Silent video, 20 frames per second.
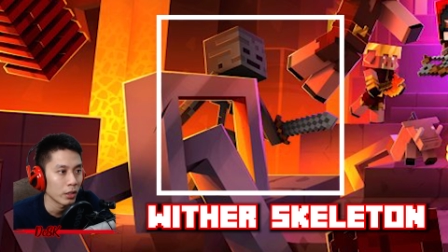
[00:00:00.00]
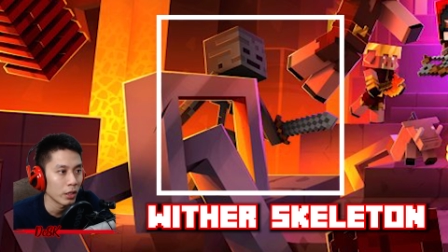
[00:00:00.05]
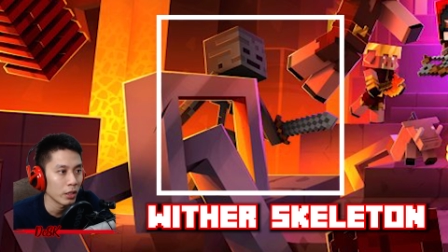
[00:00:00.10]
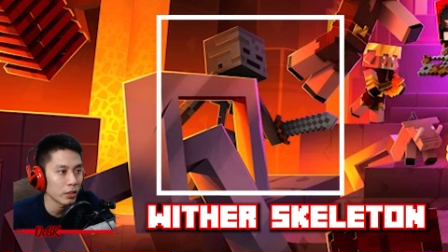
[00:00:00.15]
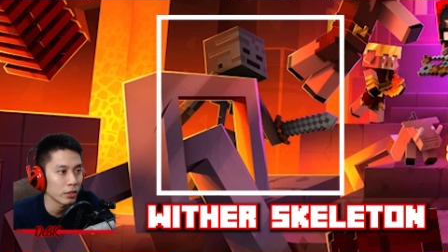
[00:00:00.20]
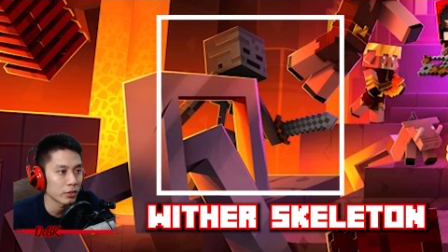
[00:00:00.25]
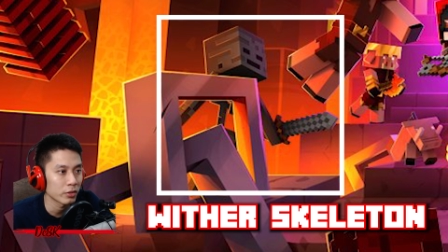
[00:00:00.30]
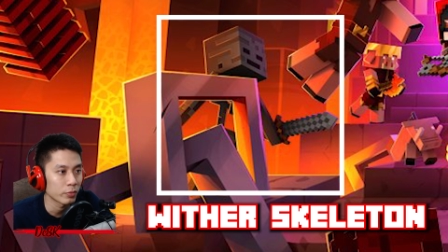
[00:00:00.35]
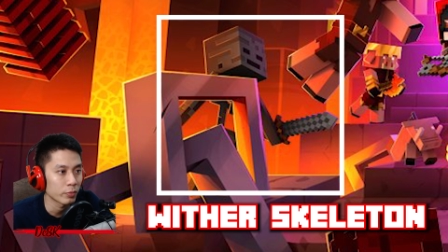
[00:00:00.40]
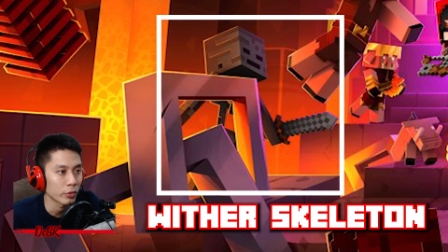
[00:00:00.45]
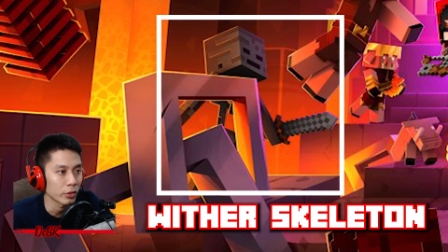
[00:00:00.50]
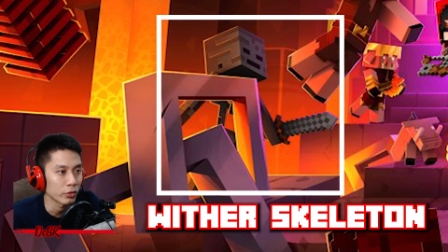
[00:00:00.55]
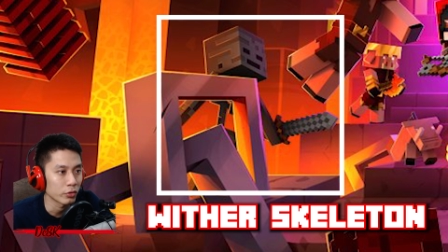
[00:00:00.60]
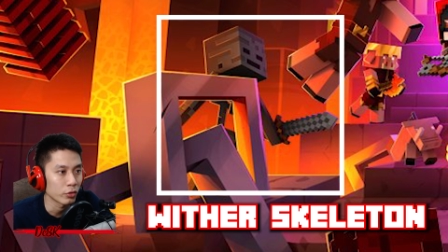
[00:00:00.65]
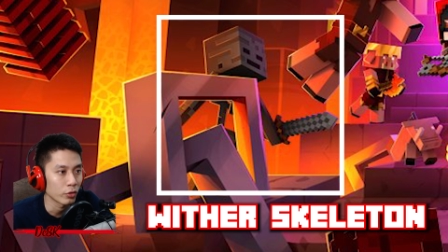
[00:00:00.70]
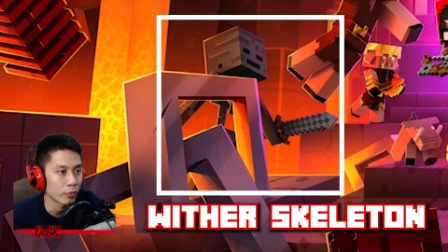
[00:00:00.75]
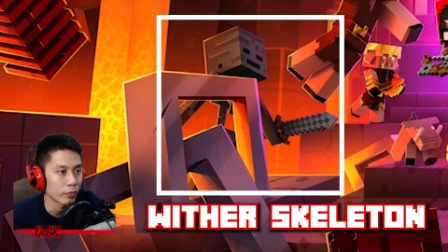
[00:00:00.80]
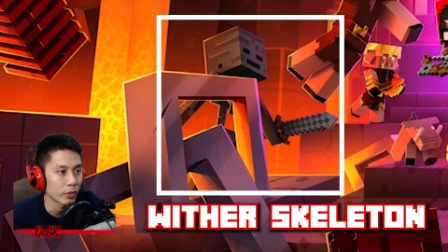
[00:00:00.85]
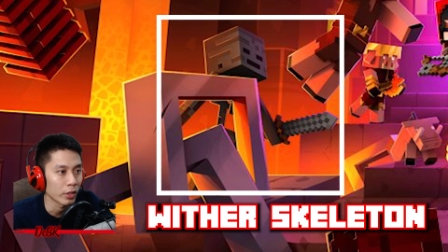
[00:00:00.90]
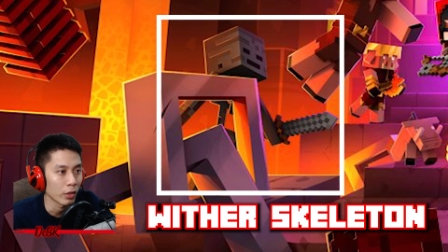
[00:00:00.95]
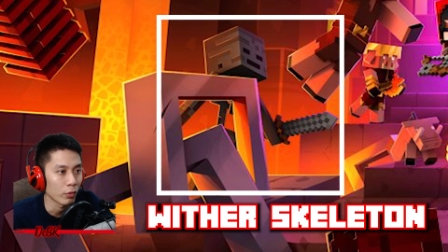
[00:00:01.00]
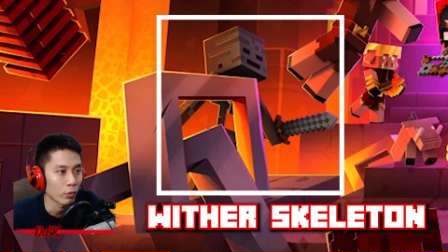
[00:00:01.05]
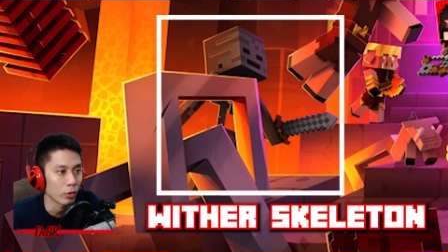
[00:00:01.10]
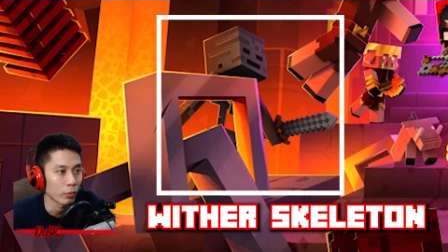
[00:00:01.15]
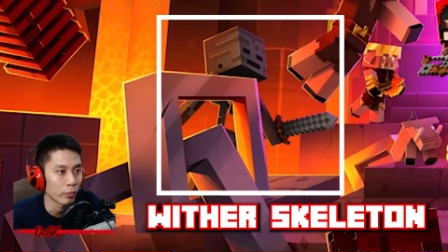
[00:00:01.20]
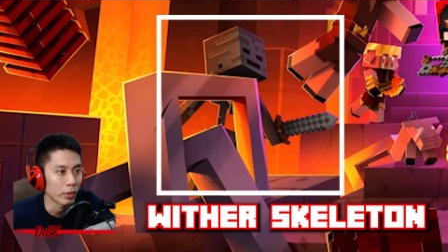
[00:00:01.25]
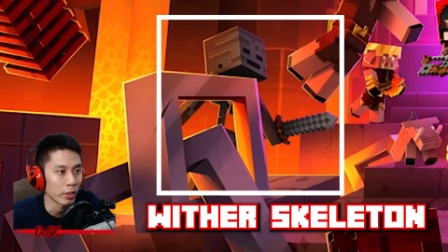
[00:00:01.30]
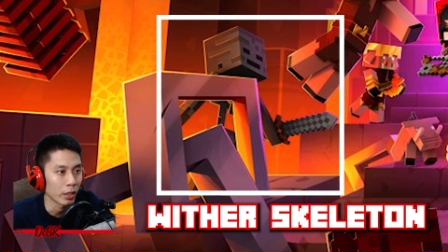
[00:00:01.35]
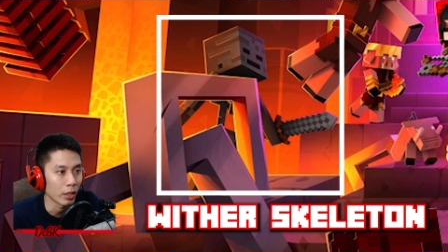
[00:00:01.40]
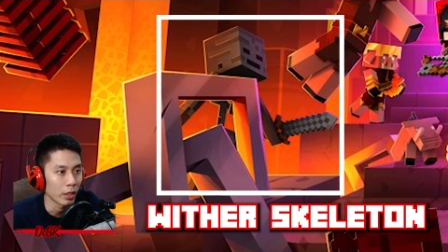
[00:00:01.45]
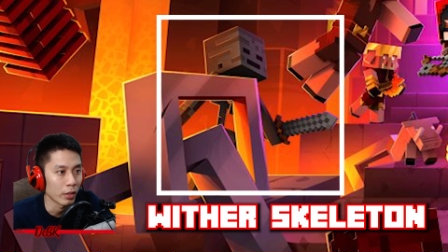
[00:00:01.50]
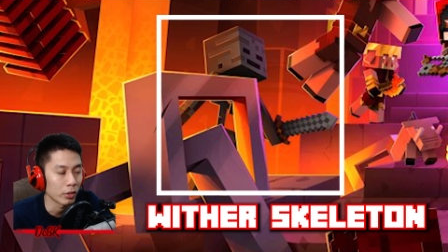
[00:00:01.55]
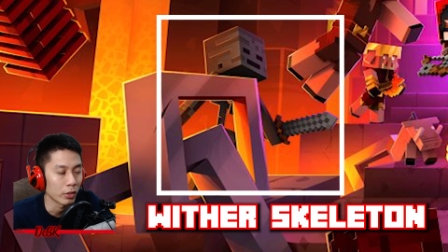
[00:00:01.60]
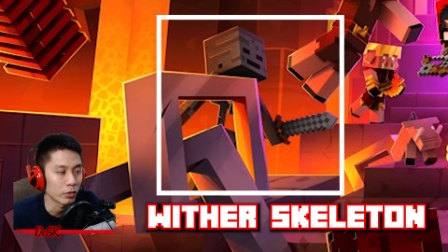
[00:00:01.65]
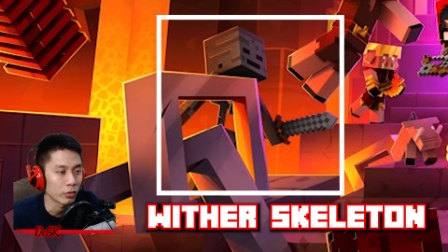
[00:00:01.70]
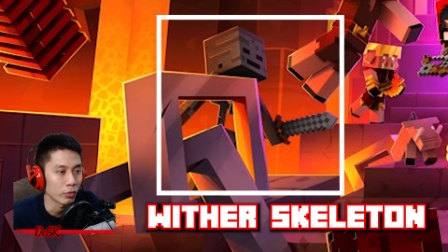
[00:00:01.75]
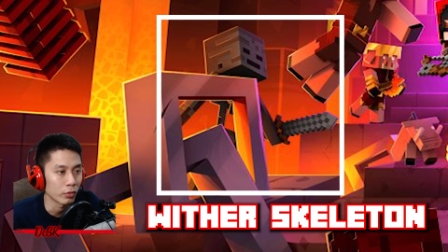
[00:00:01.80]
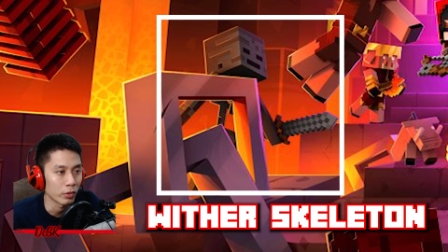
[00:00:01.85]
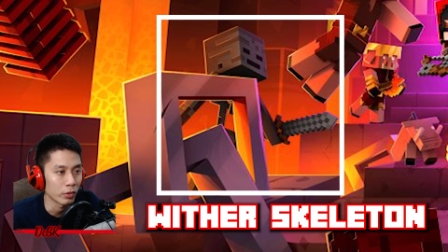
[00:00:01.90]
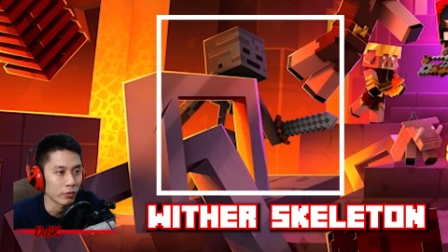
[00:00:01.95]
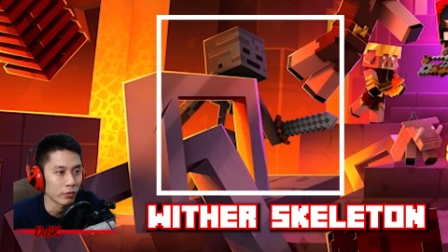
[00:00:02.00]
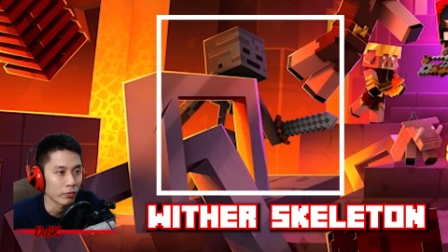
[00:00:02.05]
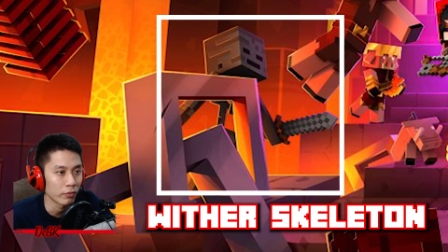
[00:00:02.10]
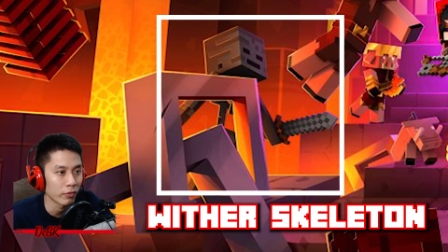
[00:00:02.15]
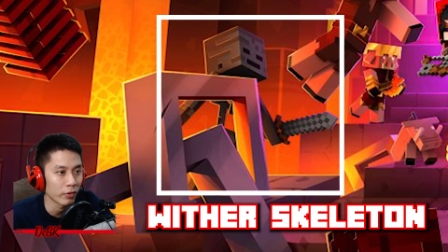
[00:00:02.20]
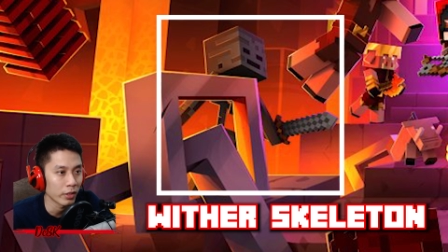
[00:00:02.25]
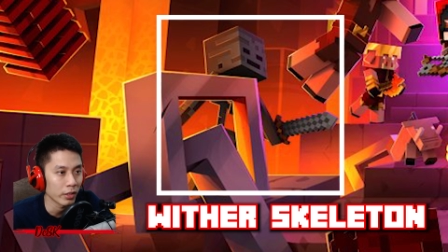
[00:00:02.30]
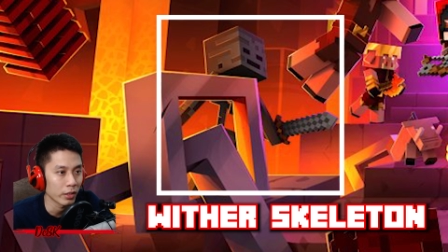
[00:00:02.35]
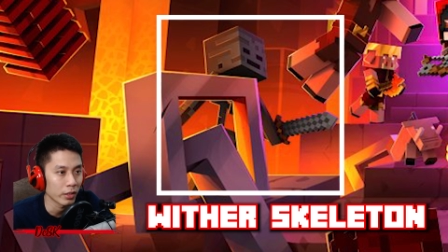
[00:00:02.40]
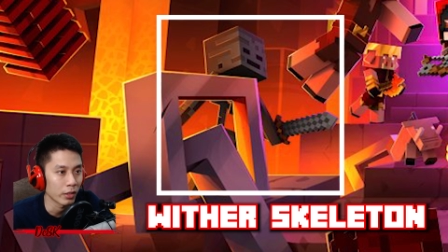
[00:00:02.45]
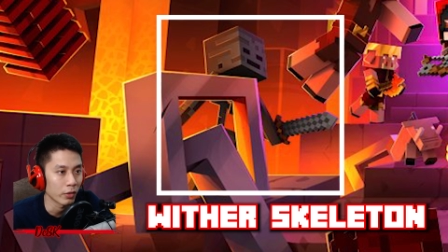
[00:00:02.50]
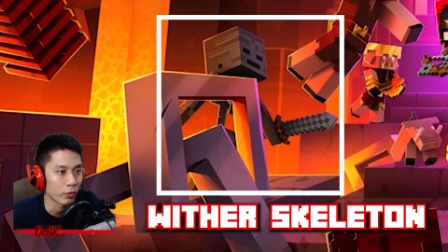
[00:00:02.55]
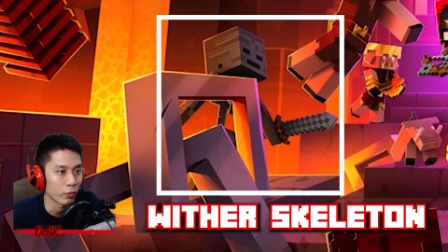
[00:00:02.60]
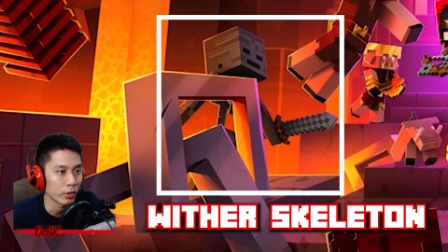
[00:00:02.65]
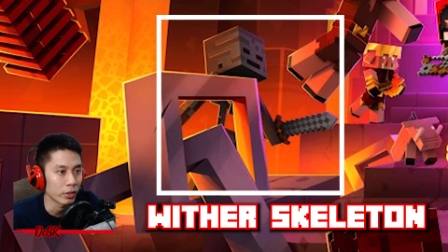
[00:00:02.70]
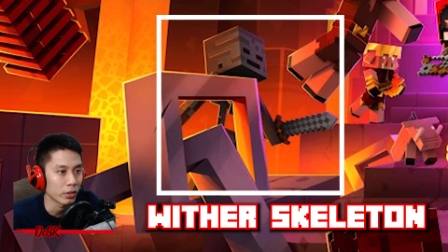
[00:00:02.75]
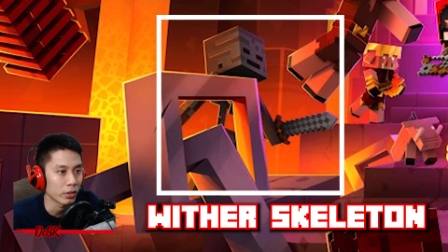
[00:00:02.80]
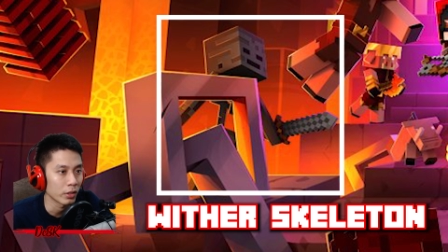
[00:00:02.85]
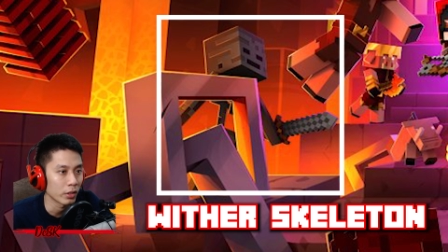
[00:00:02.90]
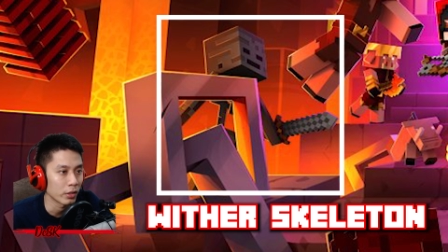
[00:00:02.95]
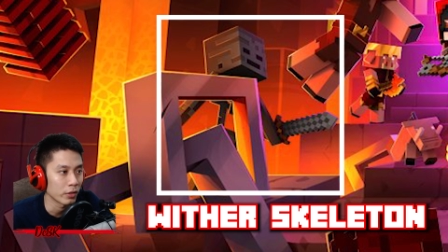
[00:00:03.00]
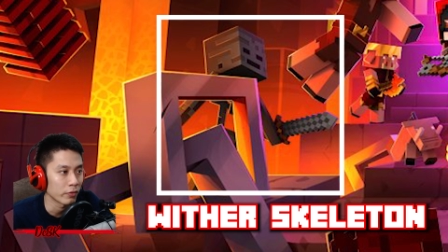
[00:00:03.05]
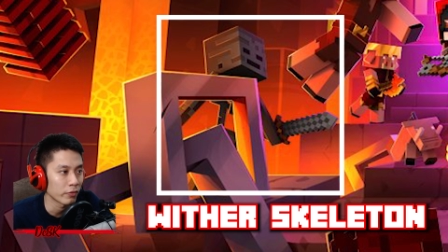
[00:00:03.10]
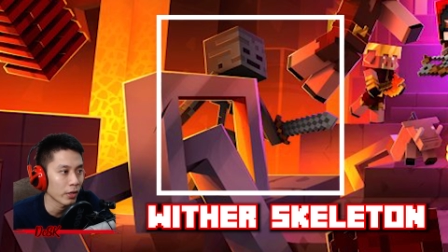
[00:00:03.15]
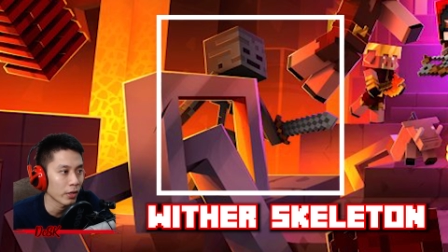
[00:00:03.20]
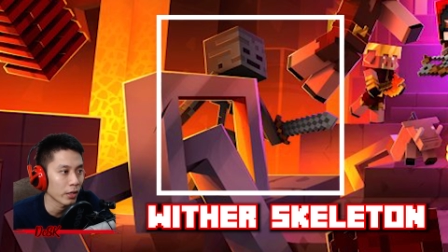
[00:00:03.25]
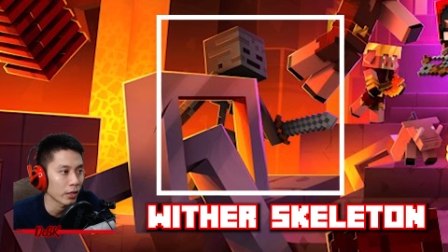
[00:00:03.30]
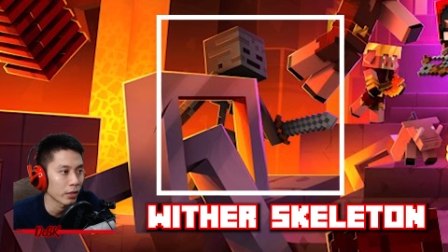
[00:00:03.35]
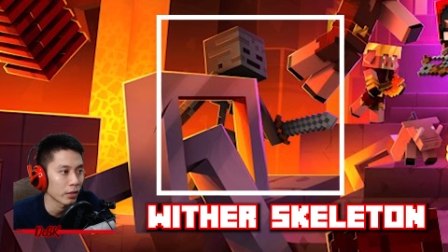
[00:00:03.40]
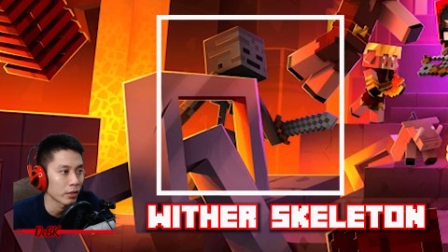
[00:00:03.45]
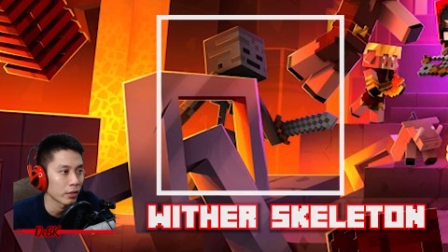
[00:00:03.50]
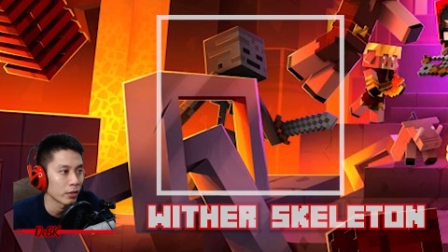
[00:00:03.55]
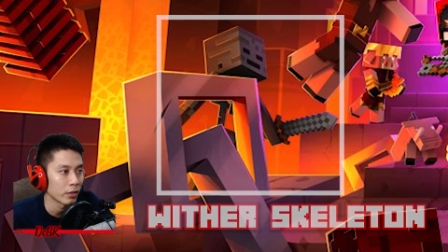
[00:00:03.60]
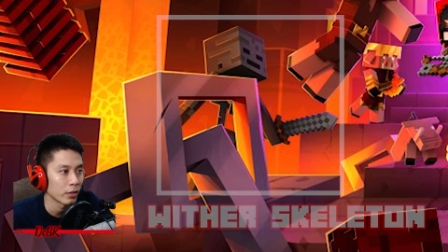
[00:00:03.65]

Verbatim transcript: it is presumed they will be able to inflict a Wither effect.